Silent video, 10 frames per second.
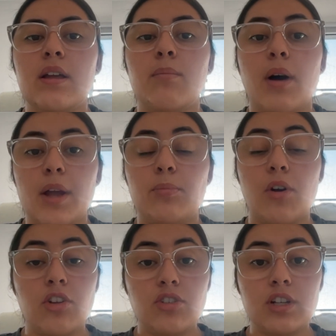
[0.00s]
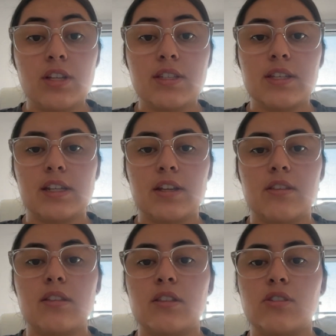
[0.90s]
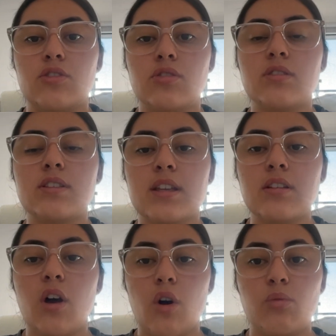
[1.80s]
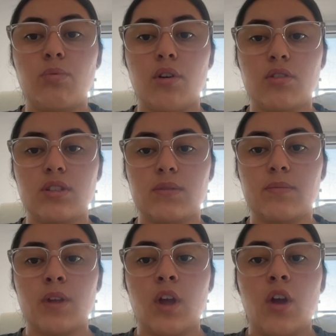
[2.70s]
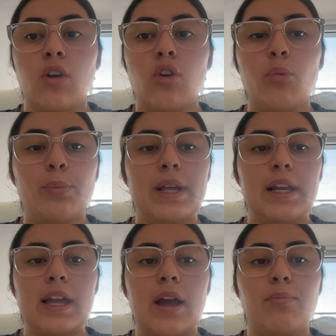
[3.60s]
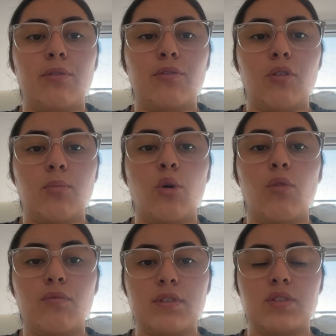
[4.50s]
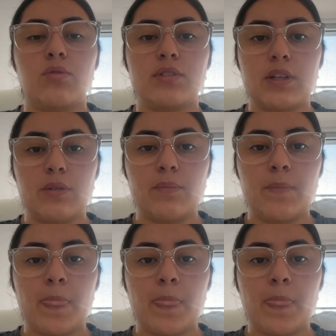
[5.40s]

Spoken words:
the students as a whole person, not merely a performer of physical skill.